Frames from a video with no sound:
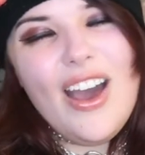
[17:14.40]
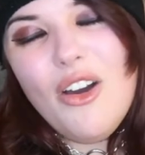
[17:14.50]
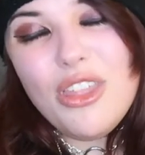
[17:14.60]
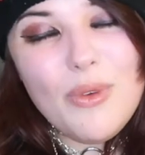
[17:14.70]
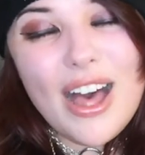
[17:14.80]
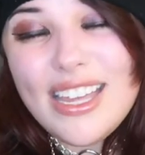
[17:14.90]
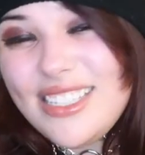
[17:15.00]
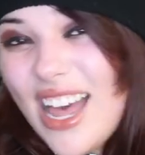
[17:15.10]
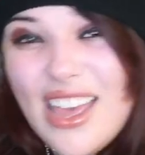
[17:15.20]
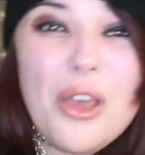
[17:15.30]

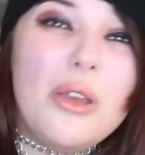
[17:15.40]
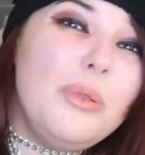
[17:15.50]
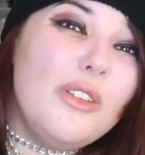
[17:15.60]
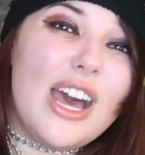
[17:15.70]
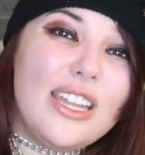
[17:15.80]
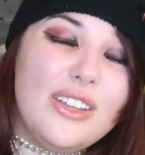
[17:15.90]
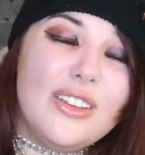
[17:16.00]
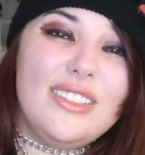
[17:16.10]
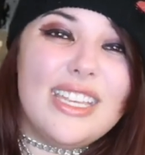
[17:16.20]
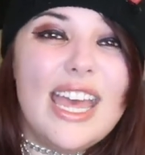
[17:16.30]
Otherwise, I hope you've had a
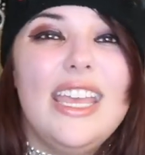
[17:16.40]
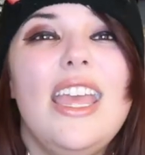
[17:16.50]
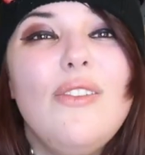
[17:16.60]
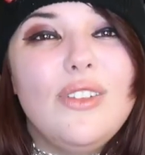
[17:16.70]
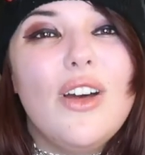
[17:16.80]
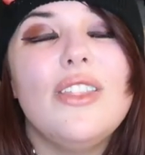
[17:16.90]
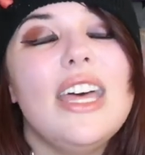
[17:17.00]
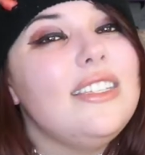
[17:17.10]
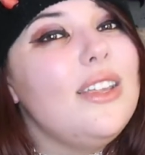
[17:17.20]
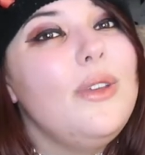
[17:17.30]
good day. If not,
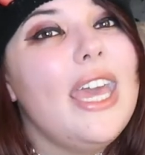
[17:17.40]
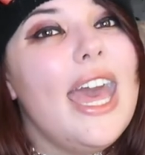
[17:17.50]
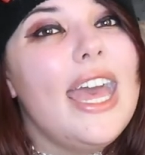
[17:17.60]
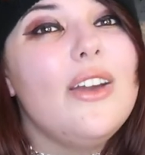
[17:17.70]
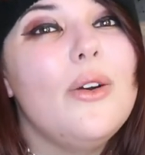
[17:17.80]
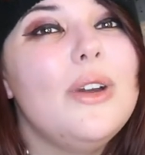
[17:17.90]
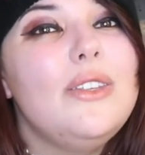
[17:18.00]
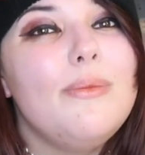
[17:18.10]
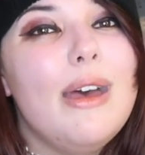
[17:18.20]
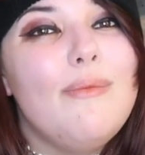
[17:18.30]
that's okay.
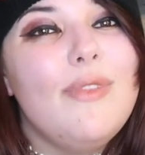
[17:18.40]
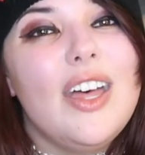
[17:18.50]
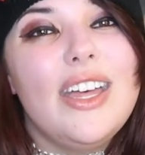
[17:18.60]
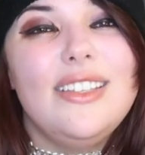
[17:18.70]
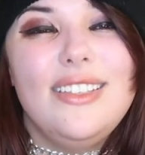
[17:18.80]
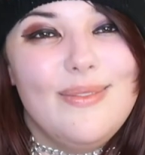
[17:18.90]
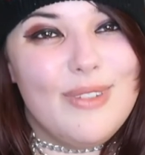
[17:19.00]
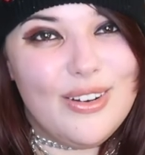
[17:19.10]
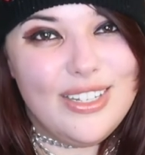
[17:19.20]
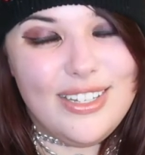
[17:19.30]
Always remember,
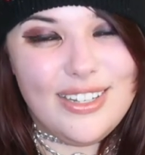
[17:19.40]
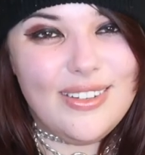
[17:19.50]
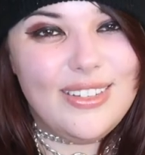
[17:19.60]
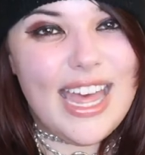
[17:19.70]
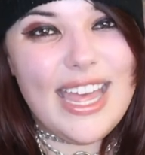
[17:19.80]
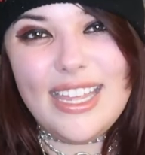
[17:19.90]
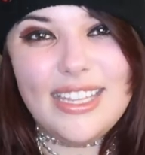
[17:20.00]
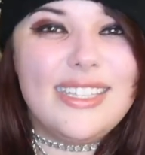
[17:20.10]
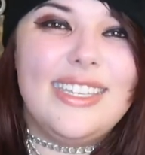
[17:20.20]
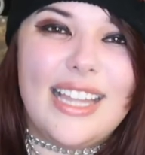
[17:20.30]
tomorrow's a new day.
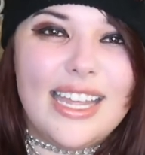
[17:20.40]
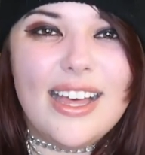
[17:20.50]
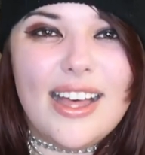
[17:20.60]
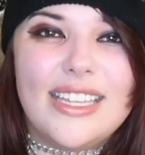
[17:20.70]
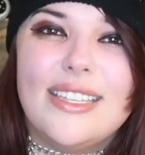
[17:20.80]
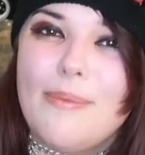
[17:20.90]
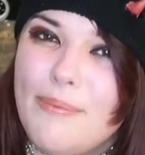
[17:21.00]
See you later, guys.